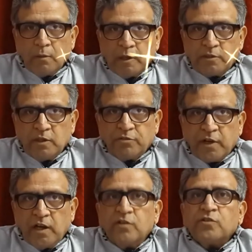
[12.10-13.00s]
Namaste
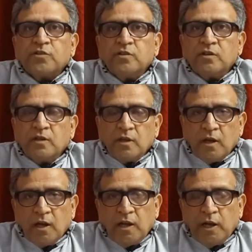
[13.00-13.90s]
friends.
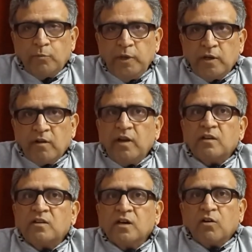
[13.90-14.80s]
Let me
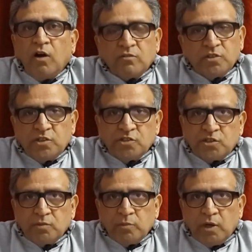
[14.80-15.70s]
narrate the
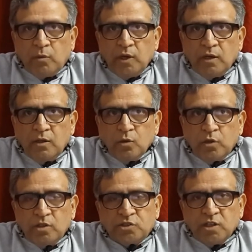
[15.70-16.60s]
conversation between
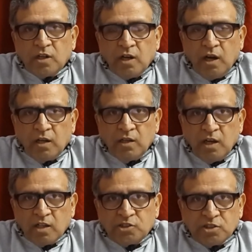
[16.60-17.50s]
Yudhishthir and
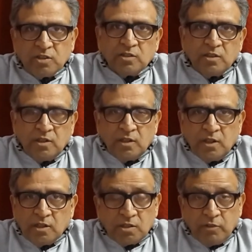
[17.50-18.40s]
YAKSH.
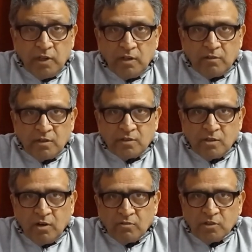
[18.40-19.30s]
It's a very
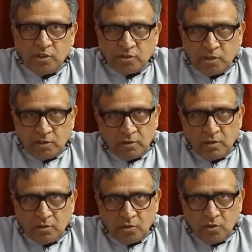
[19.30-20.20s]
interesting conversation.
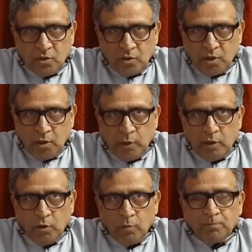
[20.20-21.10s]
So here we
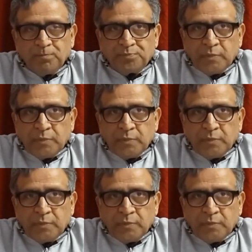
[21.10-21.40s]
go.